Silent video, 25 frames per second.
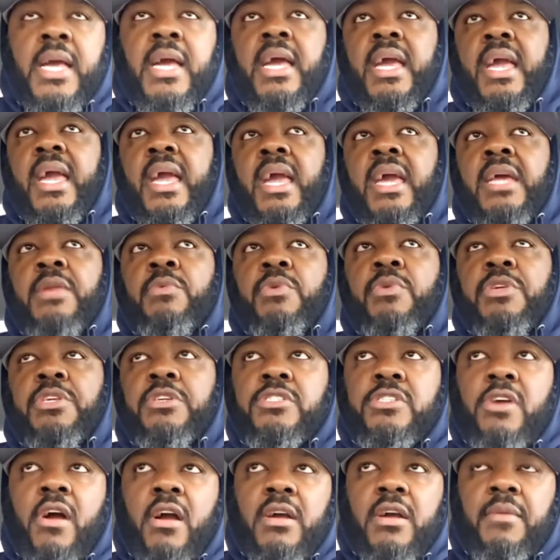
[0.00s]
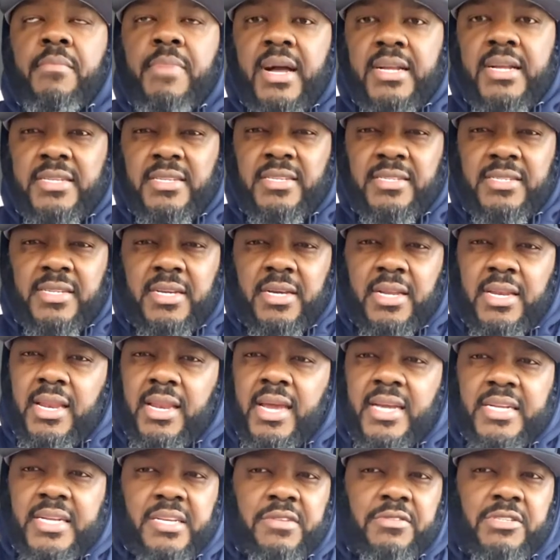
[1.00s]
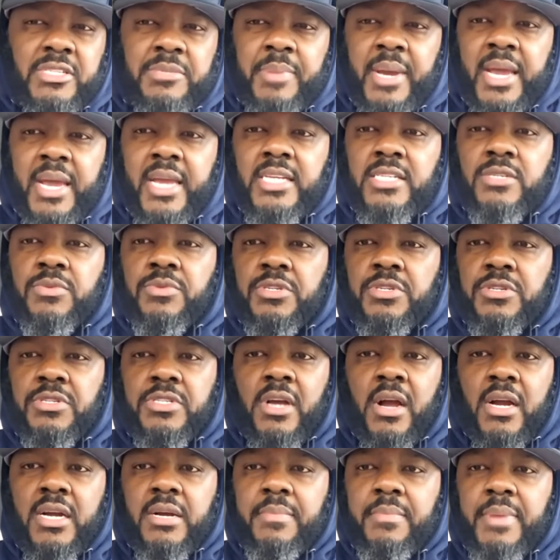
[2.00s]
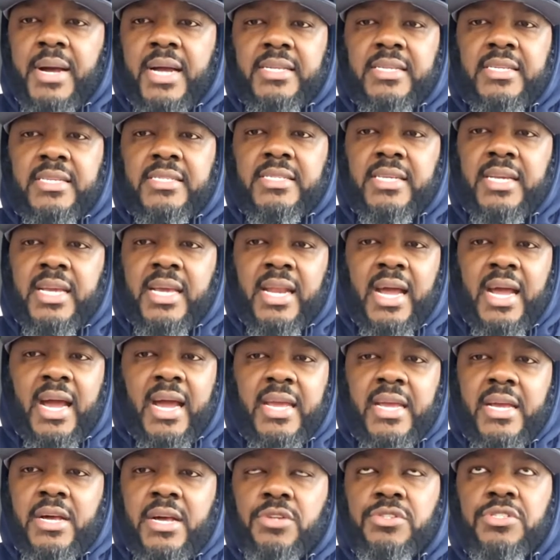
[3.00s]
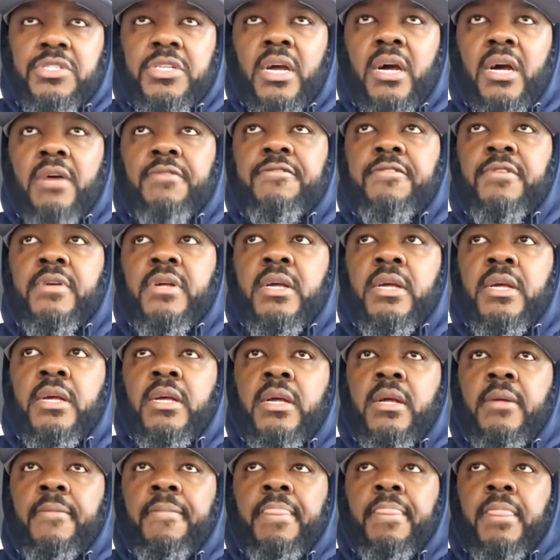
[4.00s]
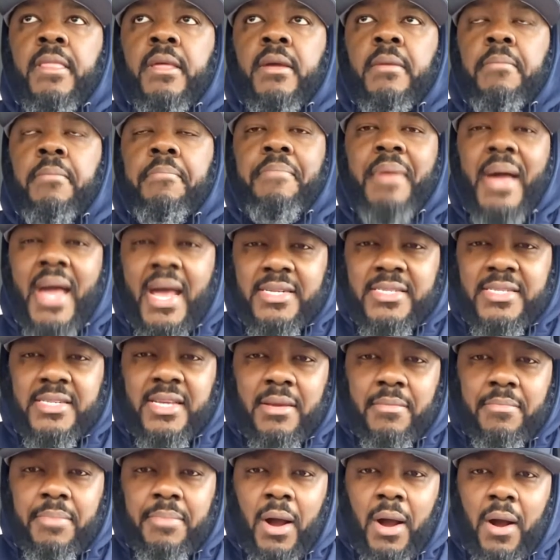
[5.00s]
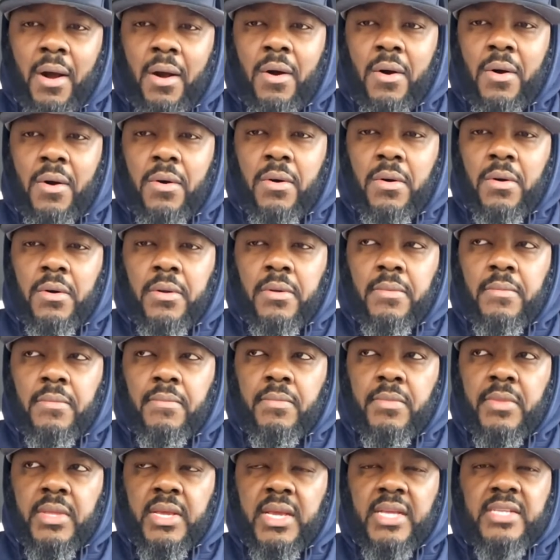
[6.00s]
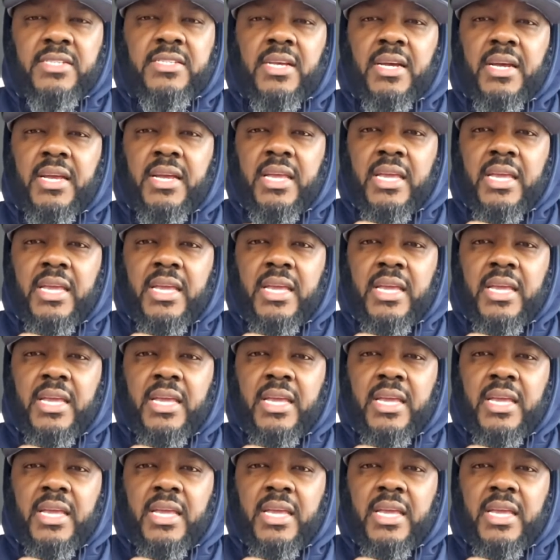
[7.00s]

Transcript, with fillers: And when you talk about this collective space, when you talk about this NIL stuff, basketball is a